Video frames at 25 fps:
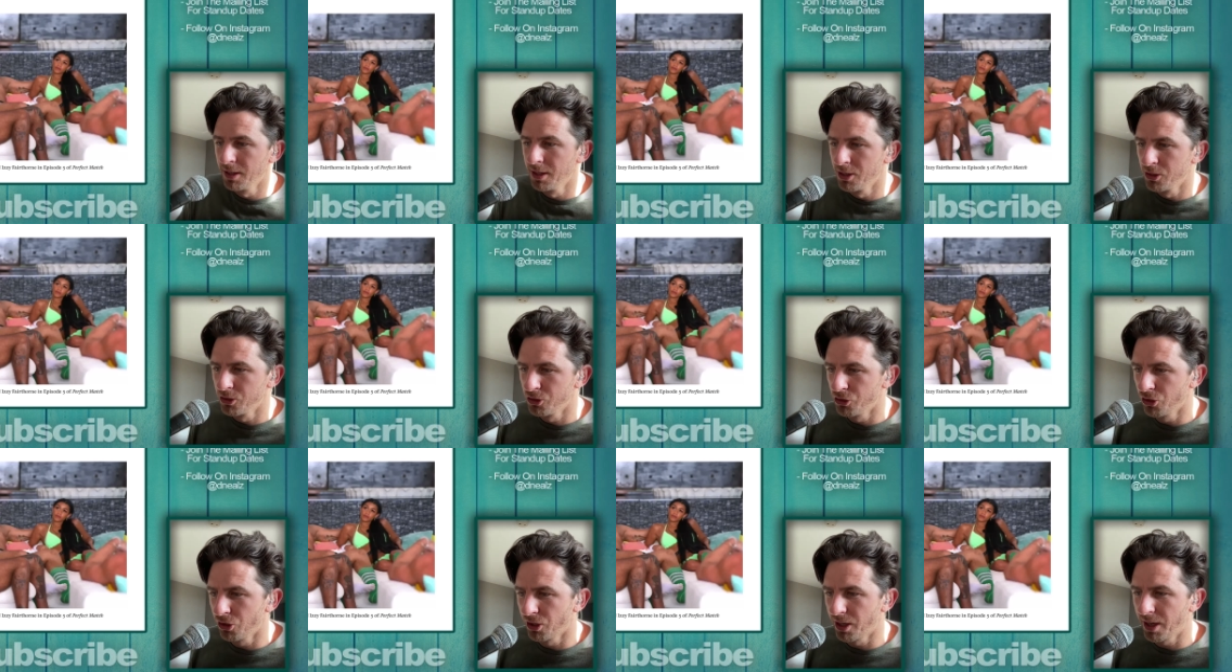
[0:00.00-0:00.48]

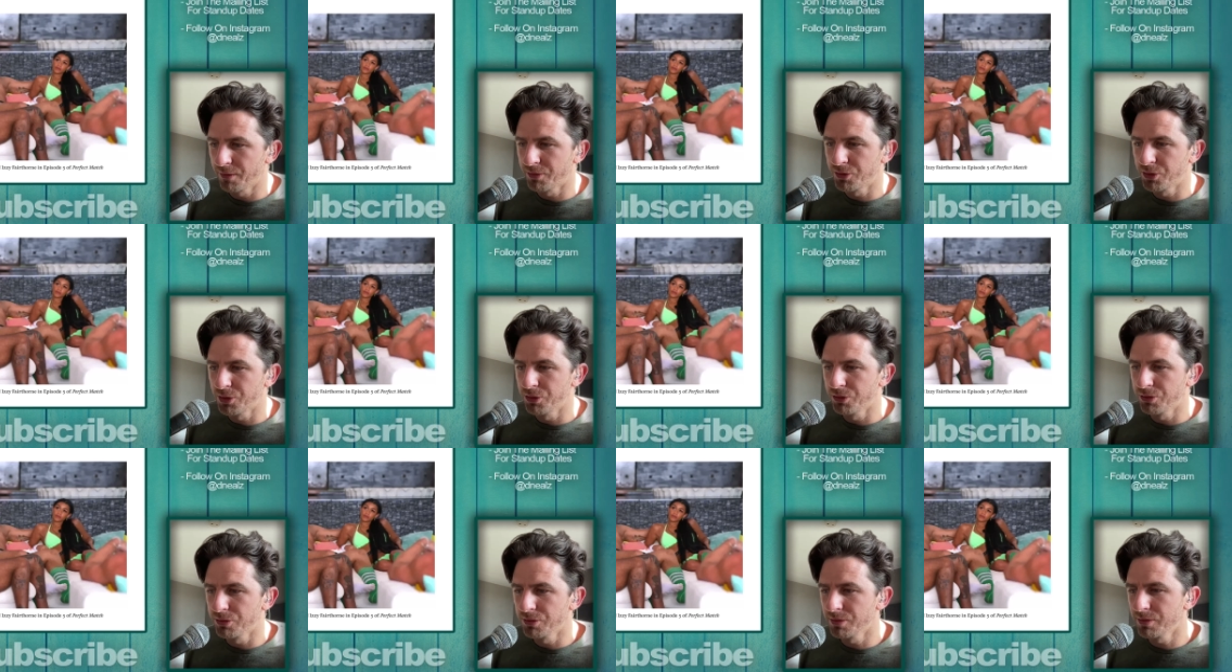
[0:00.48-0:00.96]
you don't have
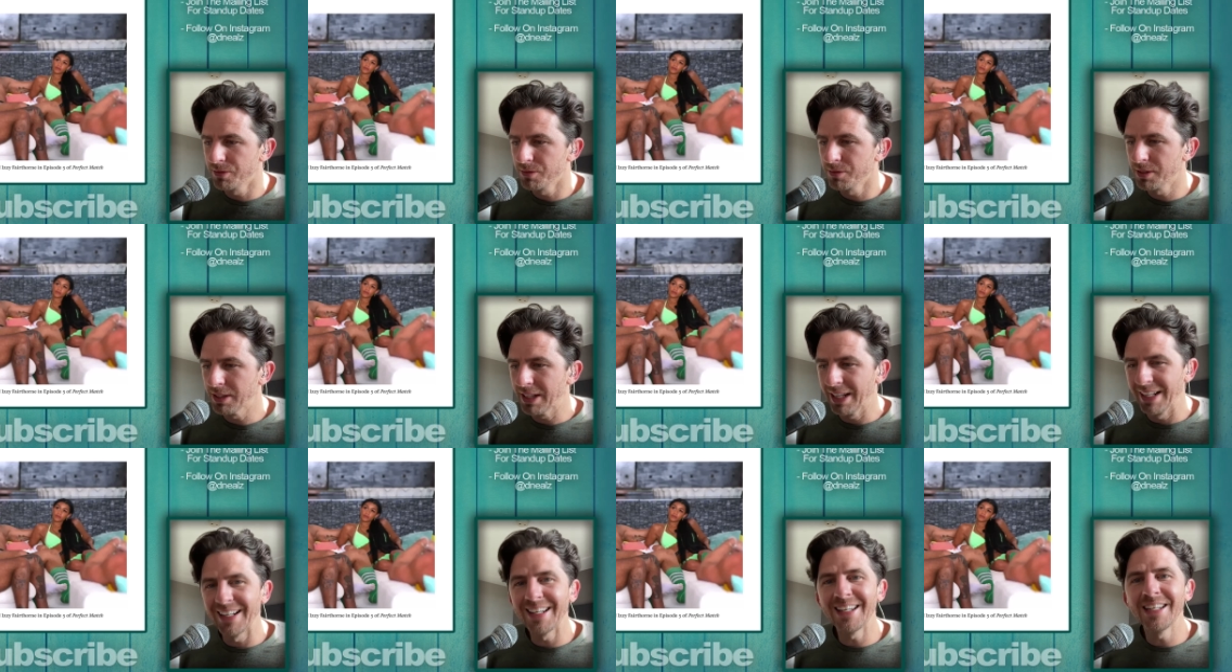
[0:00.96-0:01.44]
to
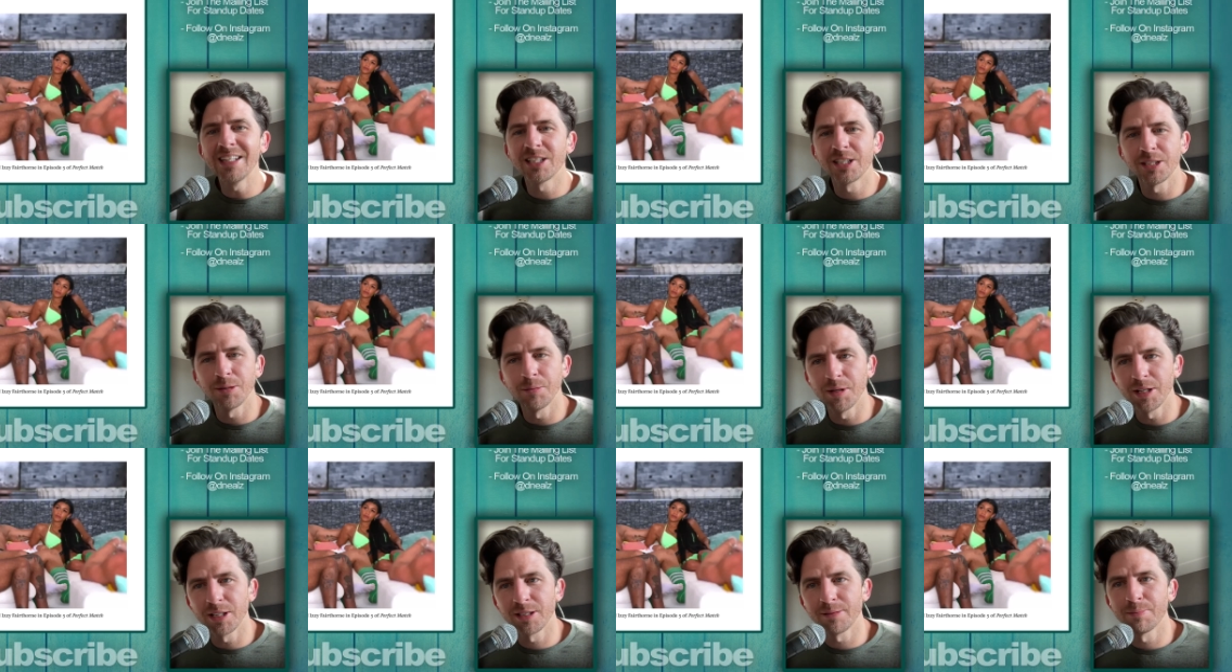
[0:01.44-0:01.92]
get
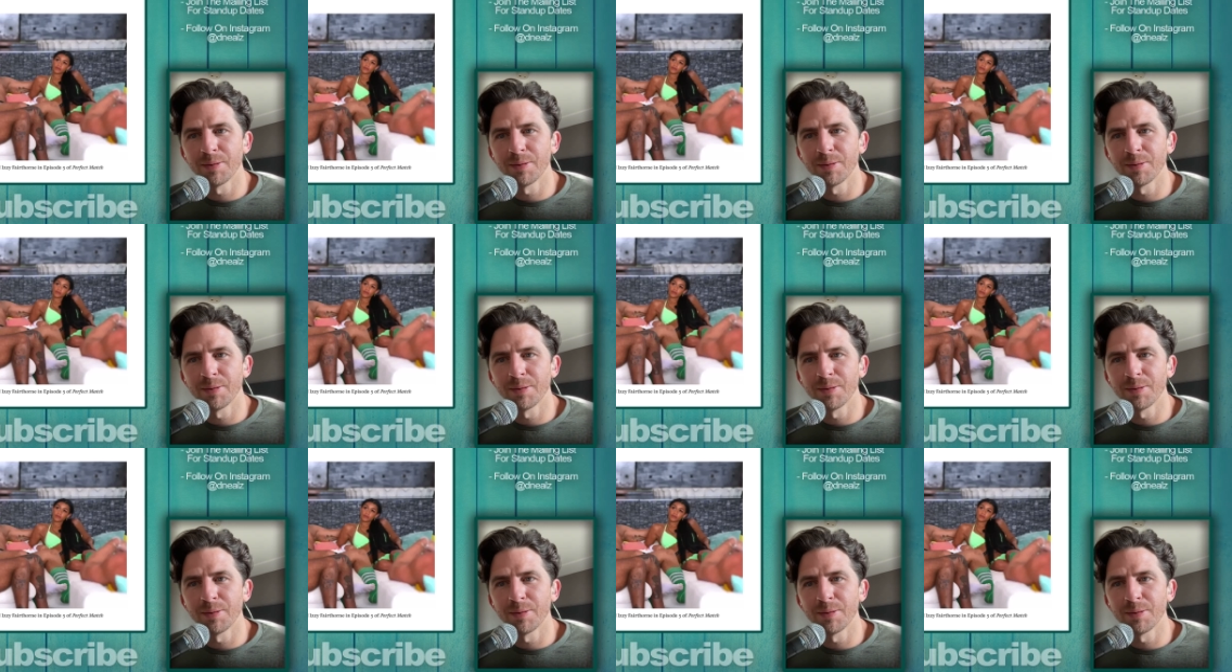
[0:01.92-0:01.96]
intimate,